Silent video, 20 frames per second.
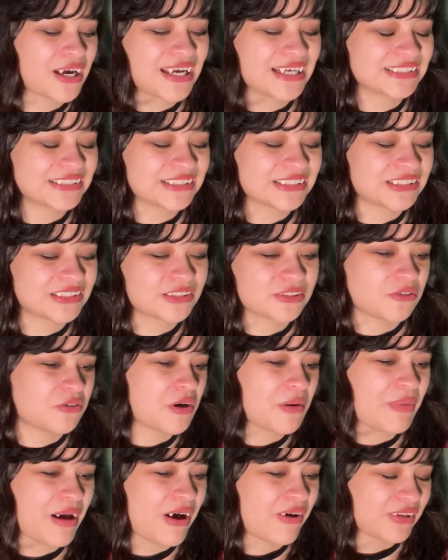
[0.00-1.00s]
is this
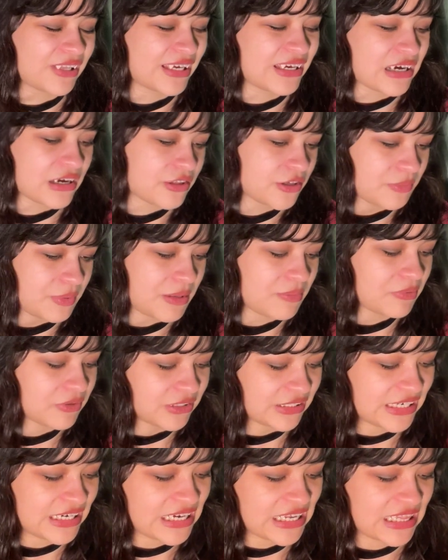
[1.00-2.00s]
so about like other people
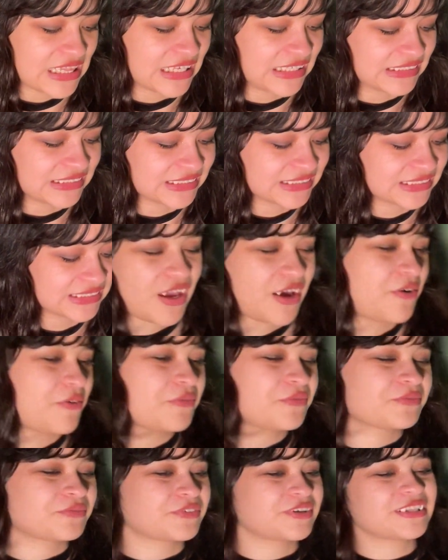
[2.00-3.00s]
needing things? I
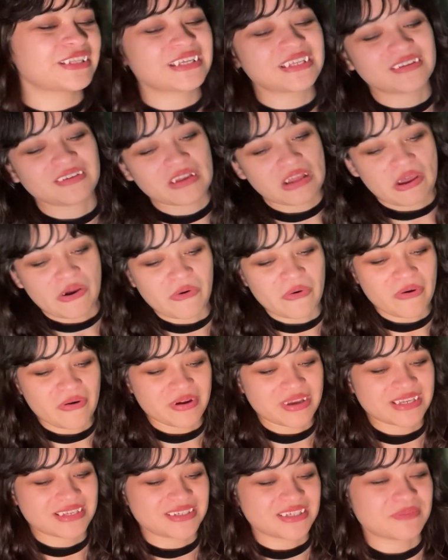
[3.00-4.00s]
don't really know.
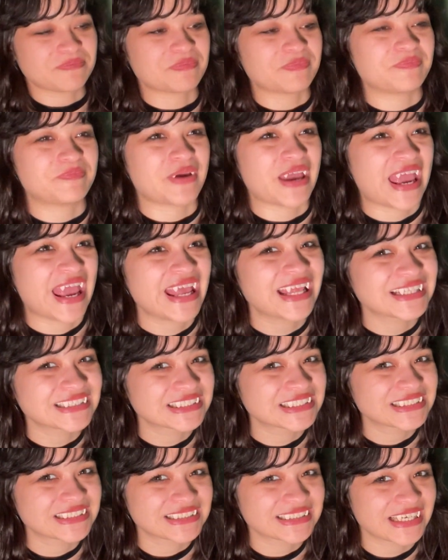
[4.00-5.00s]
It
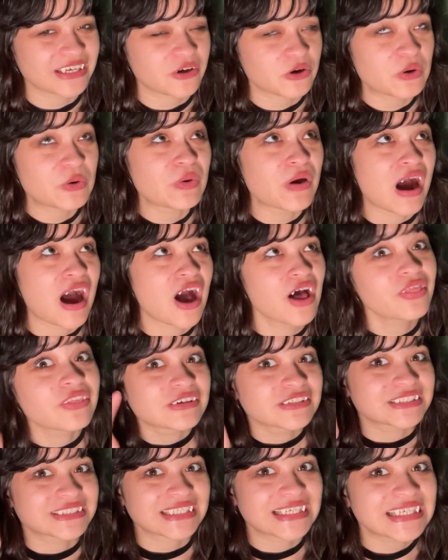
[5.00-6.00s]
depends like who
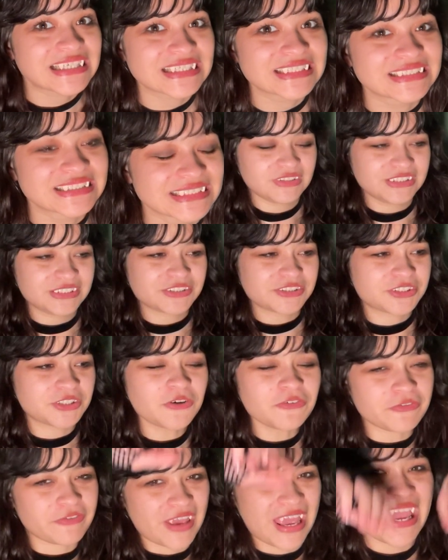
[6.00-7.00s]
others is. These are
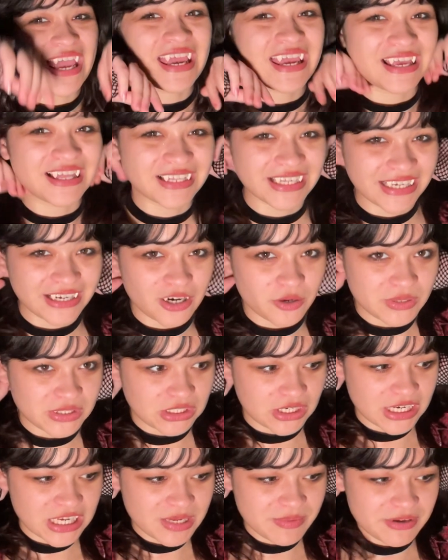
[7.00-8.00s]
so vague. Like, are we
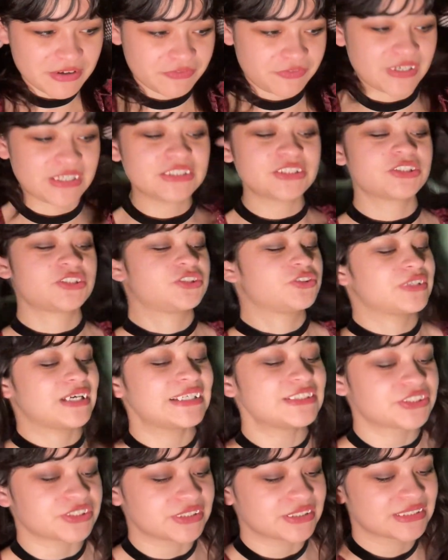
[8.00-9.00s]
talking about friends or
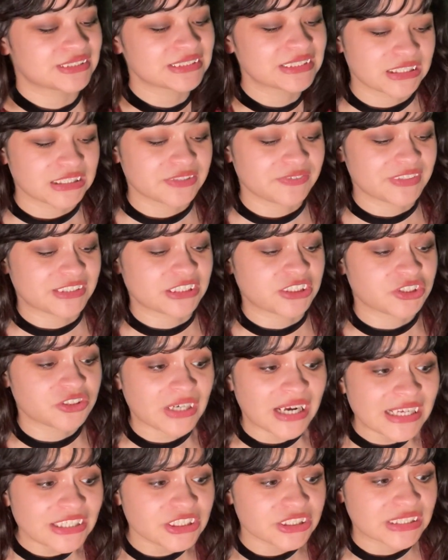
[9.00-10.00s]
strangers? Because if it's a
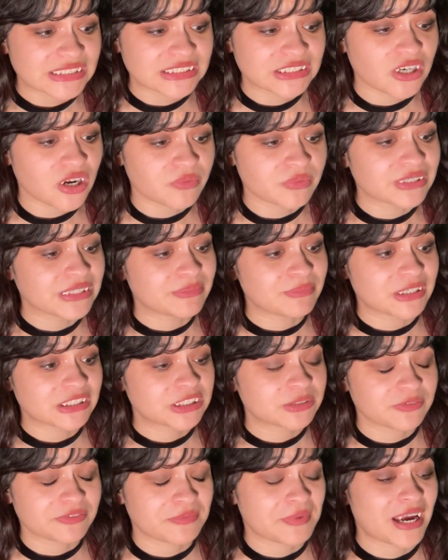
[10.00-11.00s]
stranger, it's not really
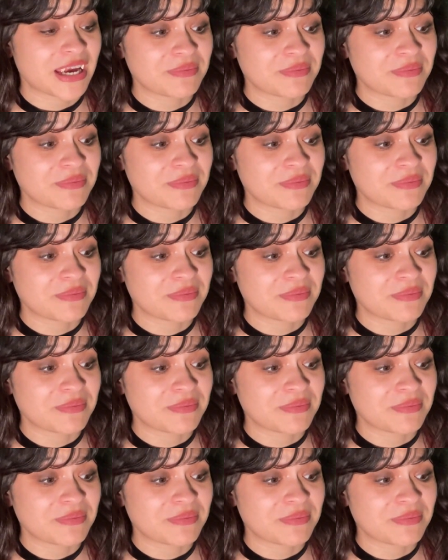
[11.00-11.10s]
much of my